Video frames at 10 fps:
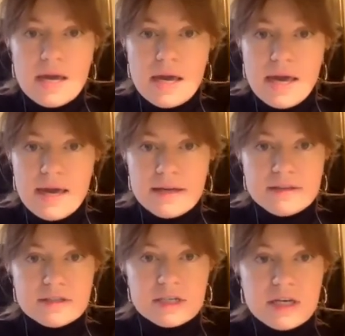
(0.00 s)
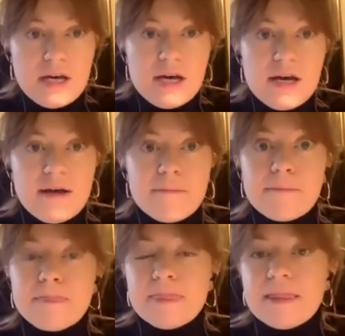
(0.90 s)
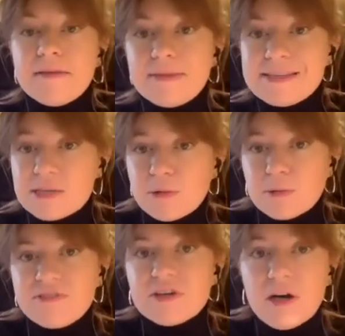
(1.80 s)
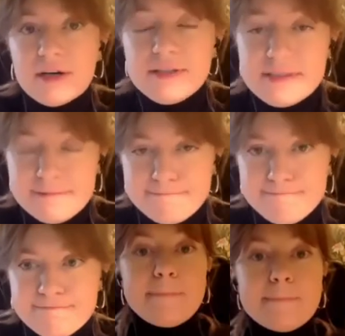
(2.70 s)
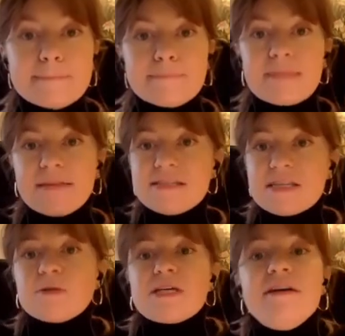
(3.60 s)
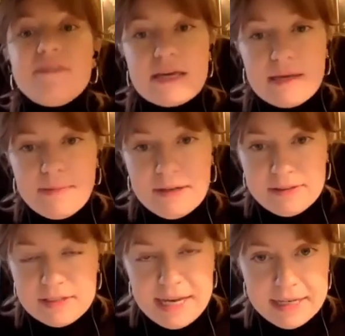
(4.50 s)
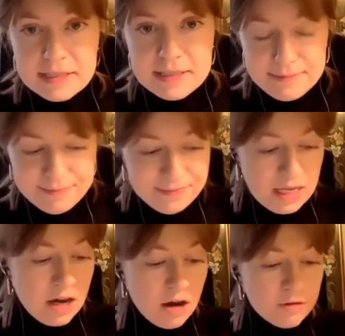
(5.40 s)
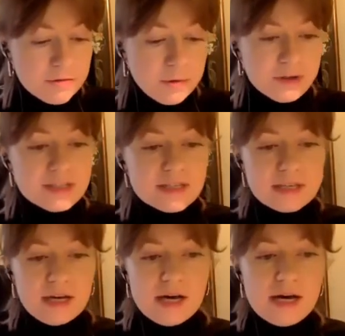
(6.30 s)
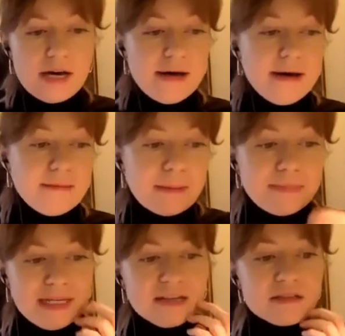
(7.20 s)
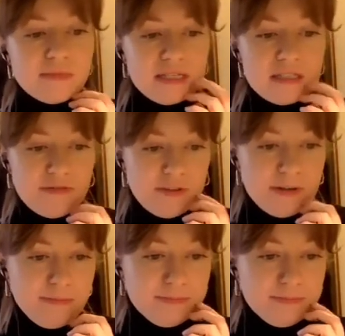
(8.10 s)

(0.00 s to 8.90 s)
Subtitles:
And this is what we've got. This is what I think about the text. Of course, opinions may differ.